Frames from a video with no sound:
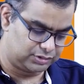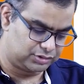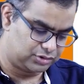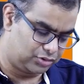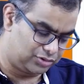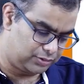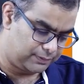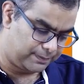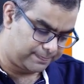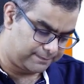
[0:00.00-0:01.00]

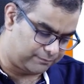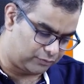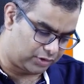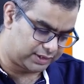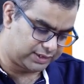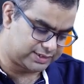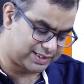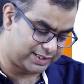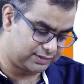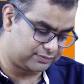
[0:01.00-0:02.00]
So, what are they
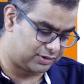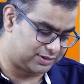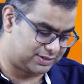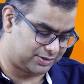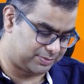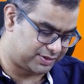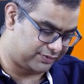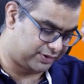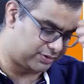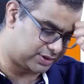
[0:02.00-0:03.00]
saying? What is the
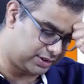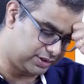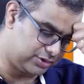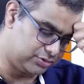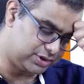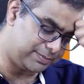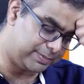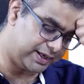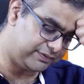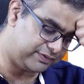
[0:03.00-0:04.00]
specific question? Using
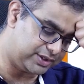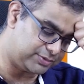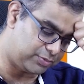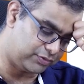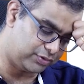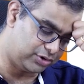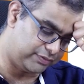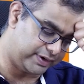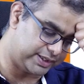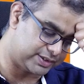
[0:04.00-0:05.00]
pairwise portfolio
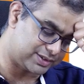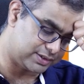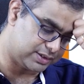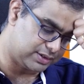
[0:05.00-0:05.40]
weights,